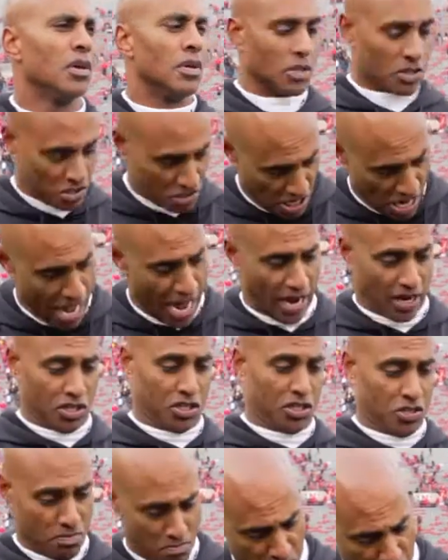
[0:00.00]

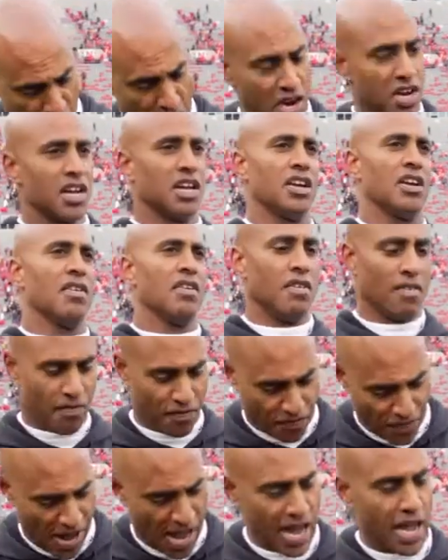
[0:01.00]
Sex, money,
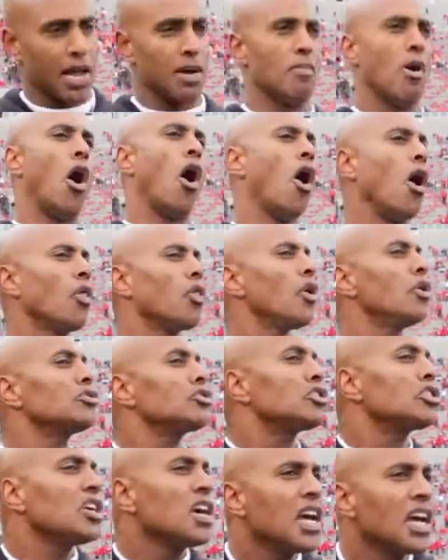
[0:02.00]
fame, all
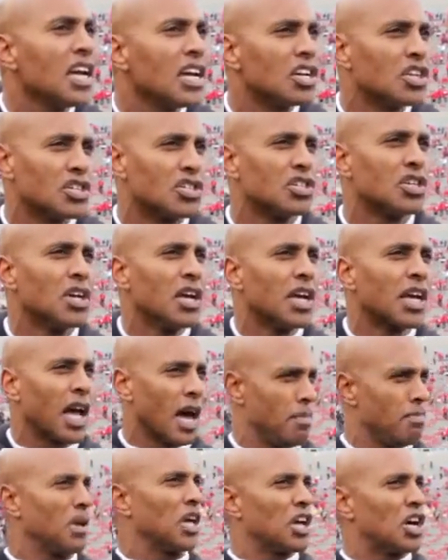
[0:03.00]
those things
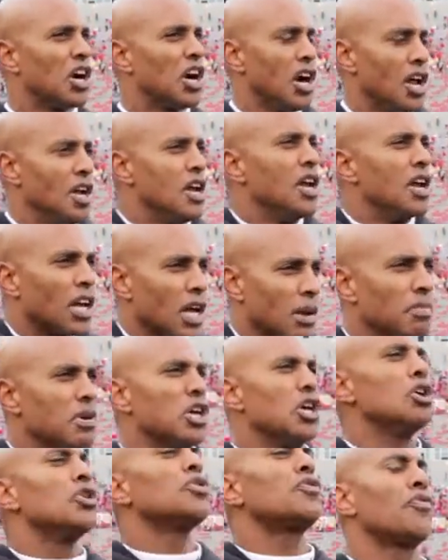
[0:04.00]
can be good, can be
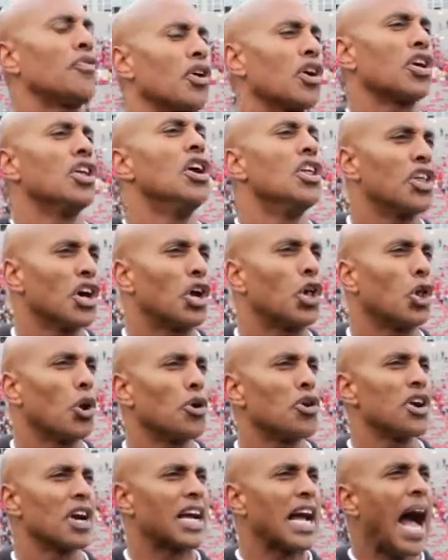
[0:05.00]
used for the
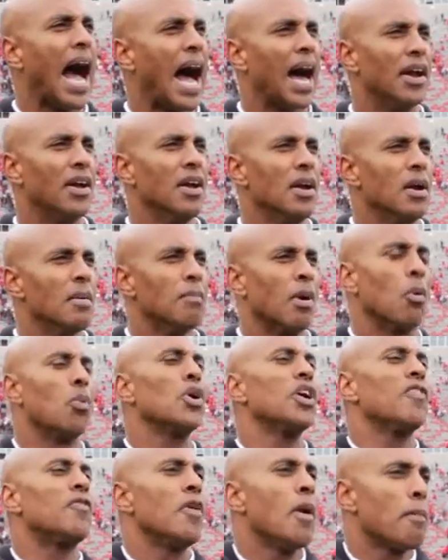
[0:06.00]
glory of God. But
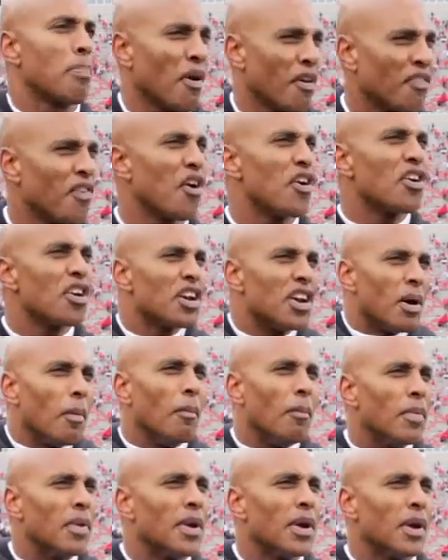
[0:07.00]
we've perverted them.
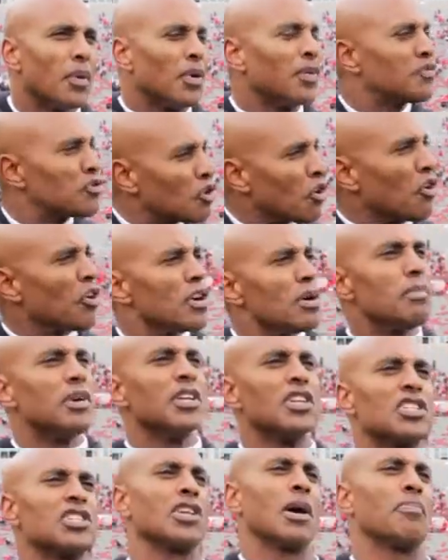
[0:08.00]
We've turned them
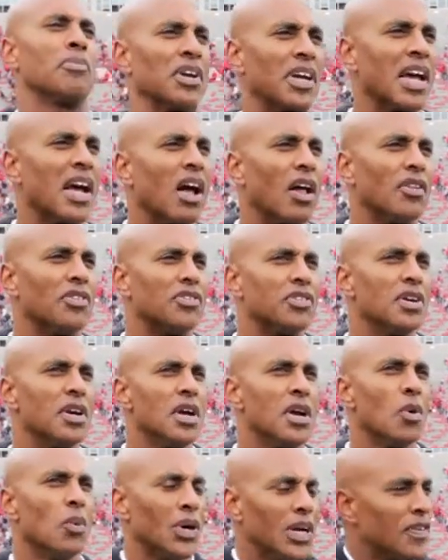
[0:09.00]
into something else.
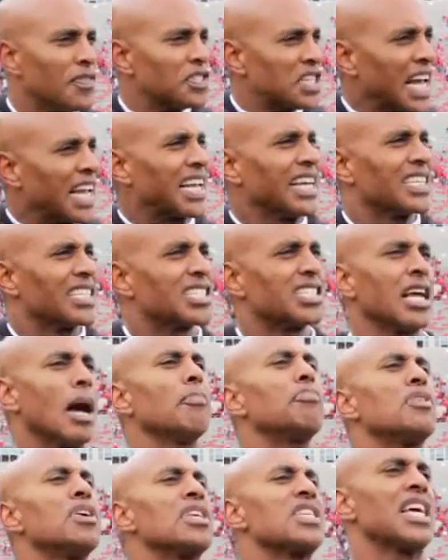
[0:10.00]
We've taken
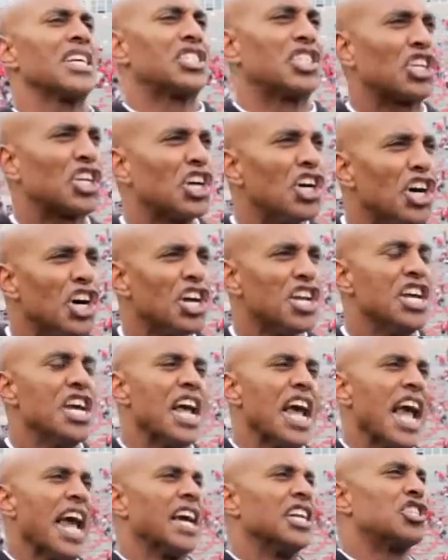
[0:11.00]
something that's good
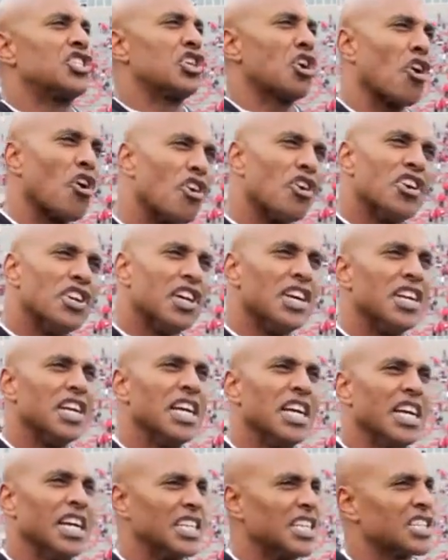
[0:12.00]
and turned it
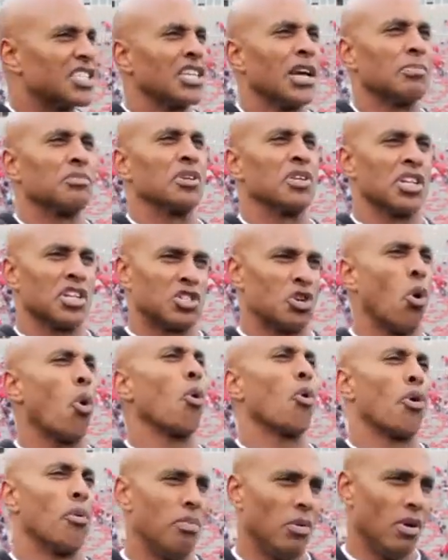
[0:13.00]
into something that's
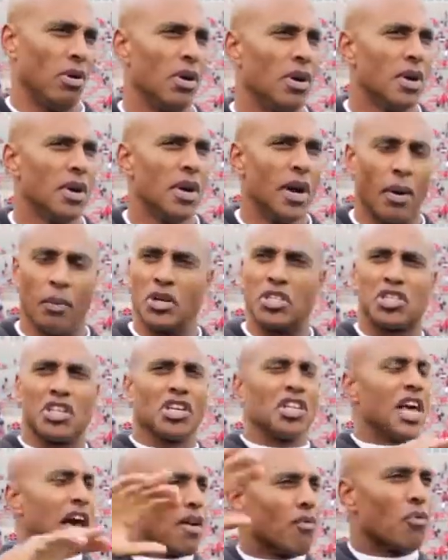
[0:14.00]
horrible. And we
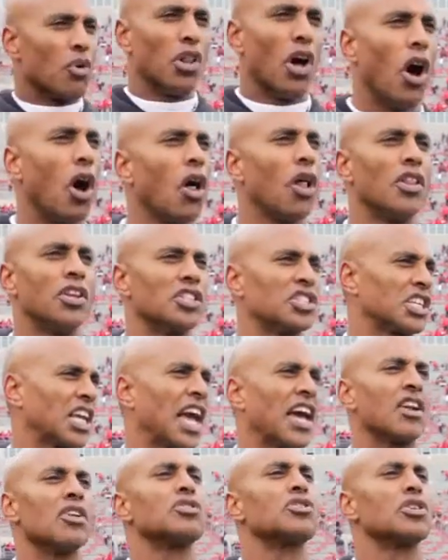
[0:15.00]
see that with all the
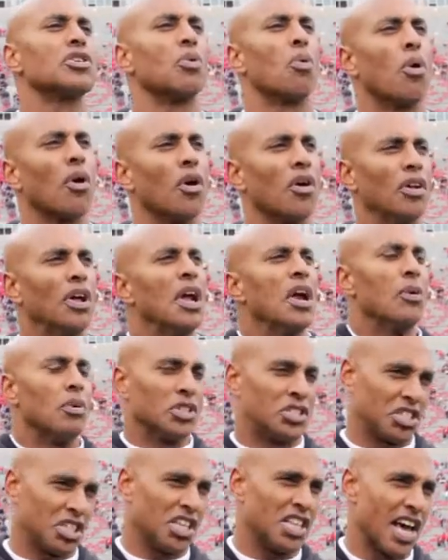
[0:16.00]
scandals of the world.
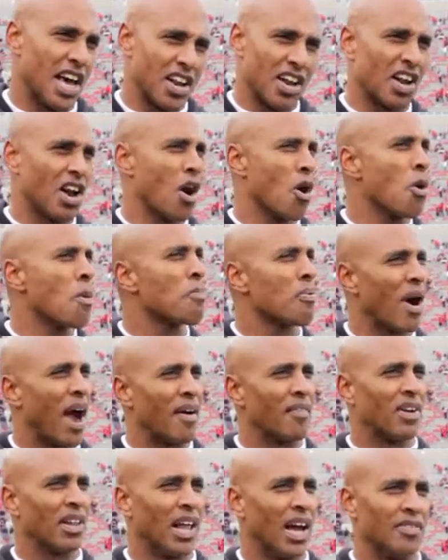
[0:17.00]
We see that in our own
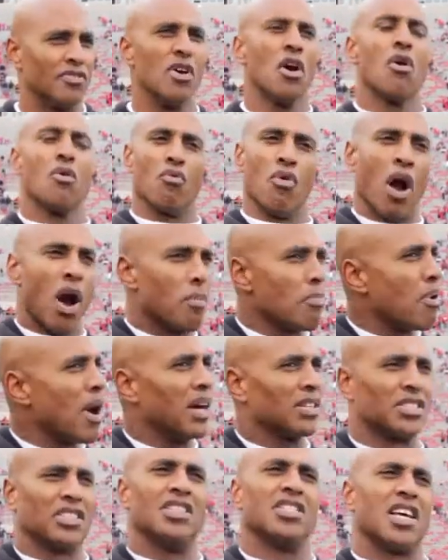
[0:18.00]
private life. Ron
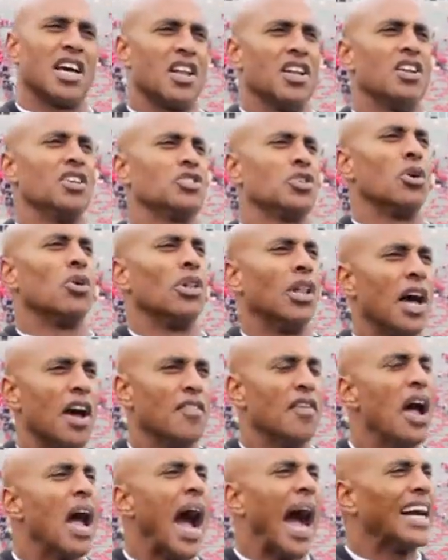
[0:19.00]
Brown sees that in his own
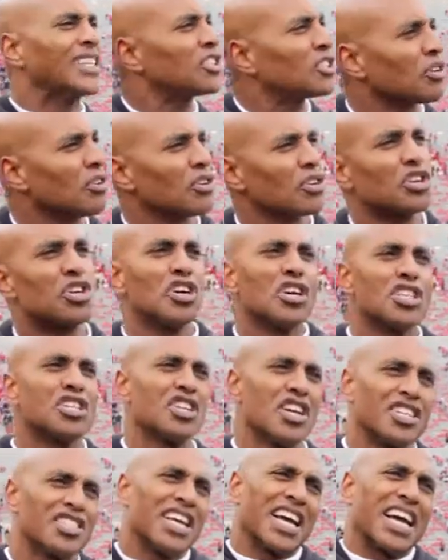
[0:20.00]
life. I turn good
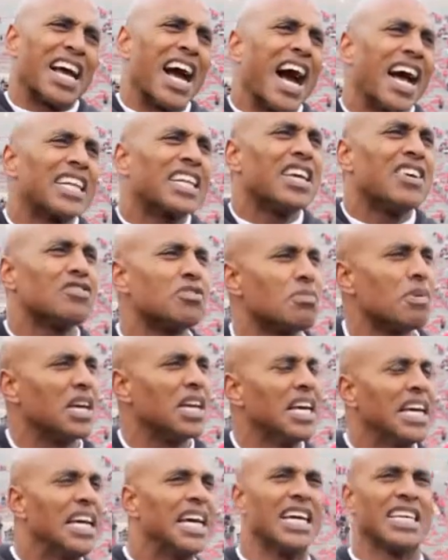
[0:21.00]
things that God gives
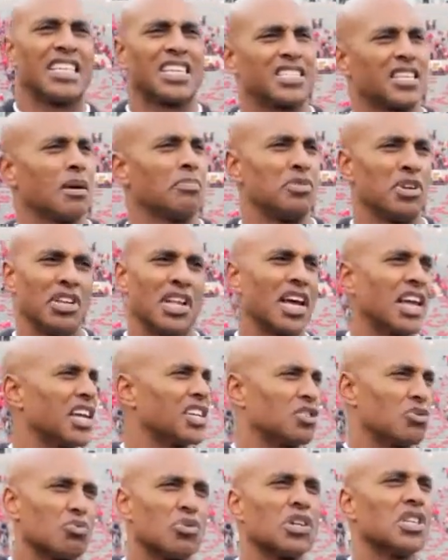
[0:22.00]
me into something that
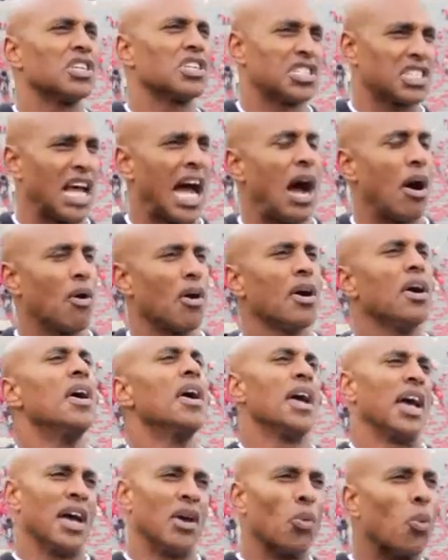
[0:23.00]
gets really sour
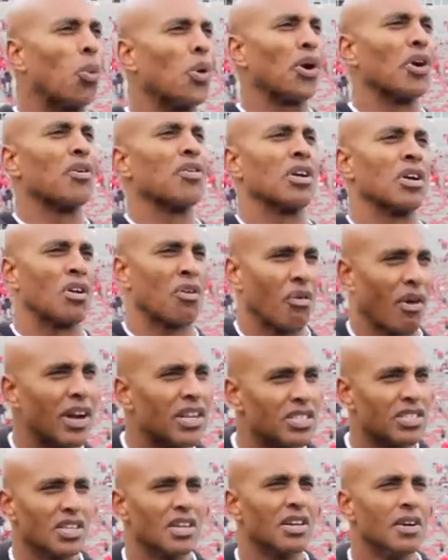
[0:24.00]
and weird and
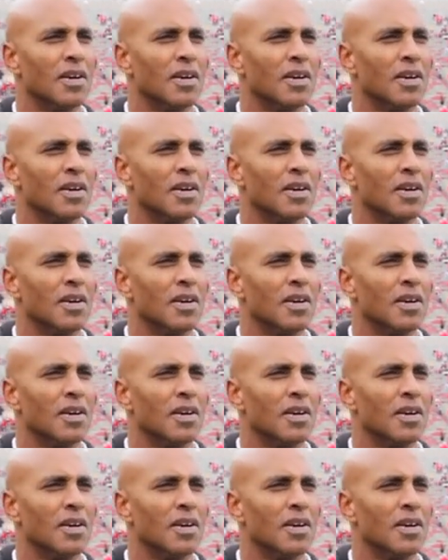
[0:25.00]
crazy.